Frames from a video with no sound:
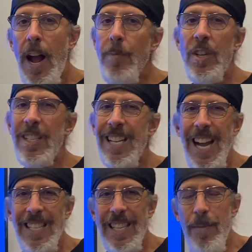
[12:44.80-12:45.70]
I'm just
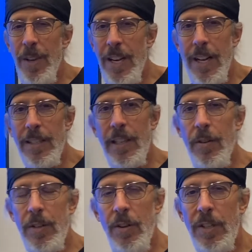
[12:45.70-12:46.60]
guessing because there
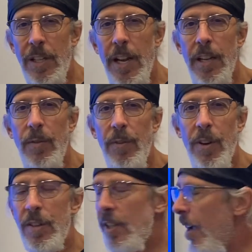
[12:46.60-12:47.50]
was no studies with
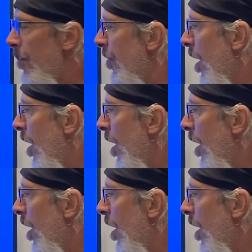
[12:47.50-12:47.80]
Versa.